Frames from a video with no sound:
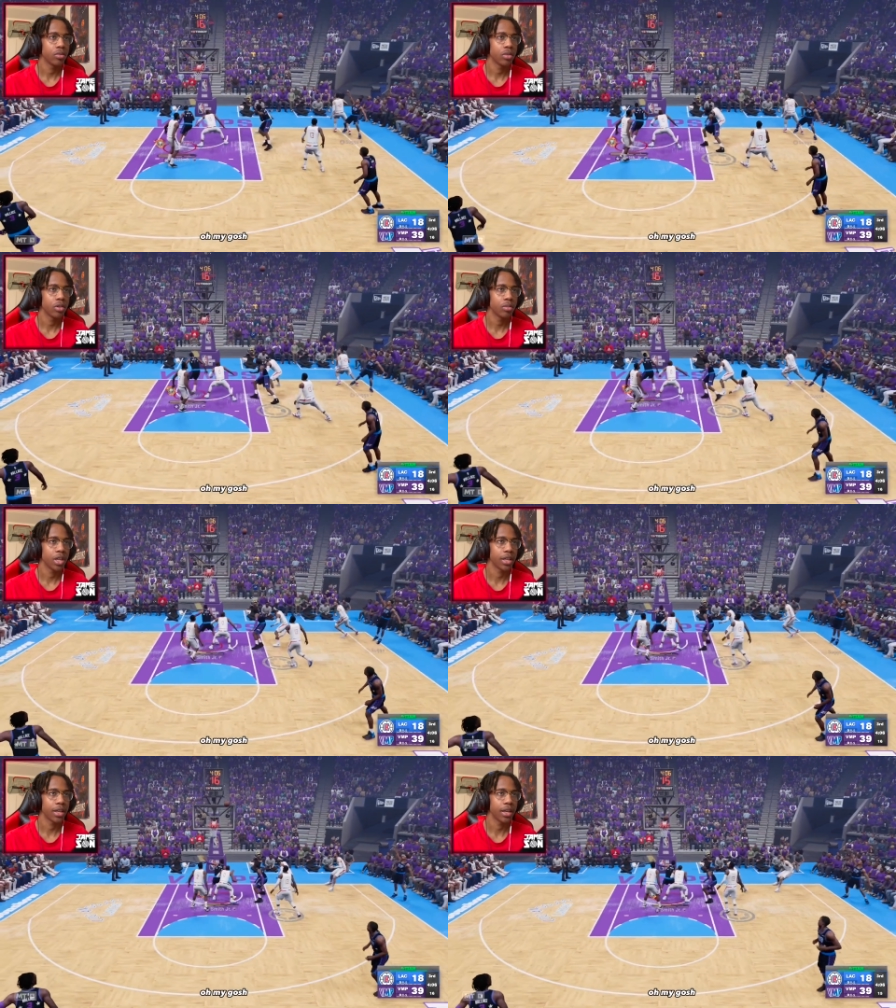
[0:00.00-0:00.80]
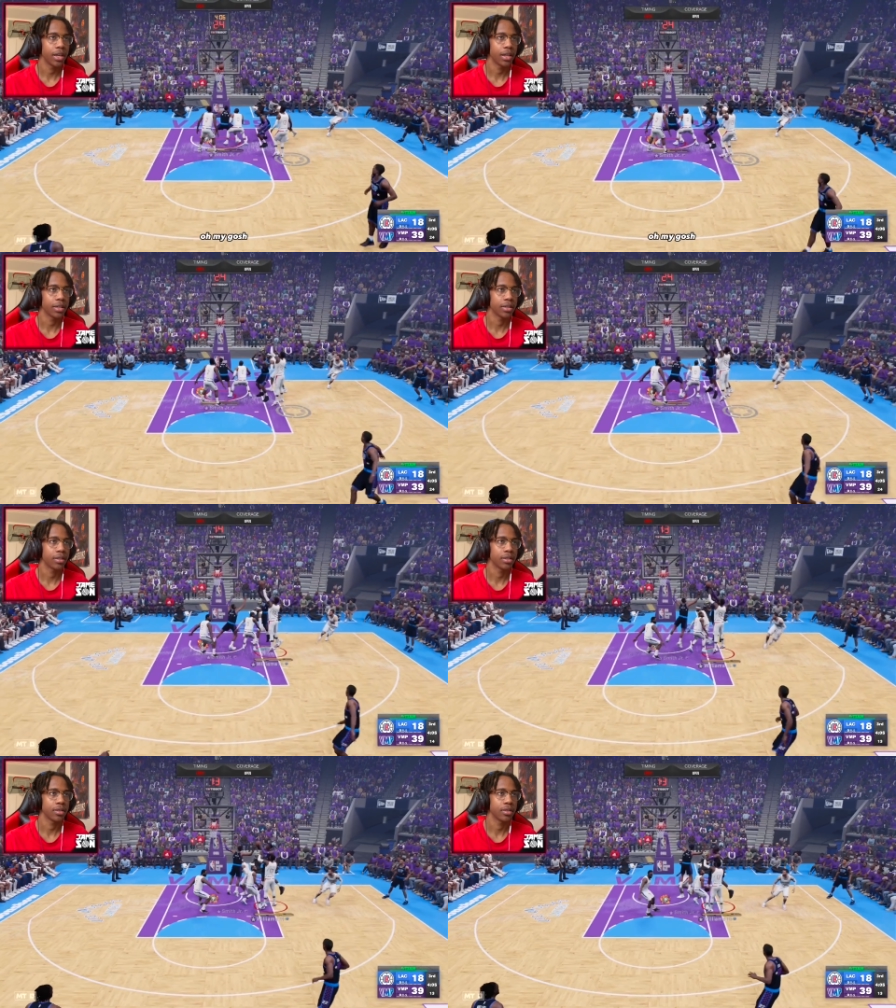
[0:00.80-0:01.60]
with a oh my three. Gosh.
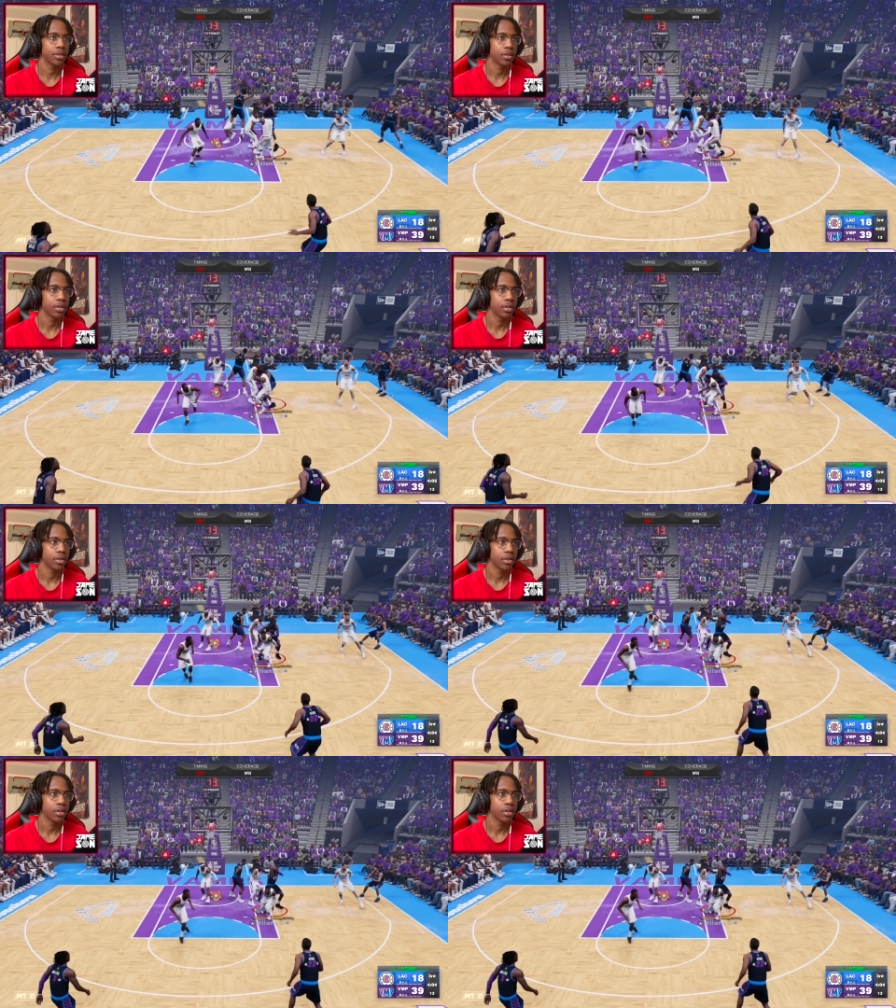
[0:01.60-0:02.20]
They get it again.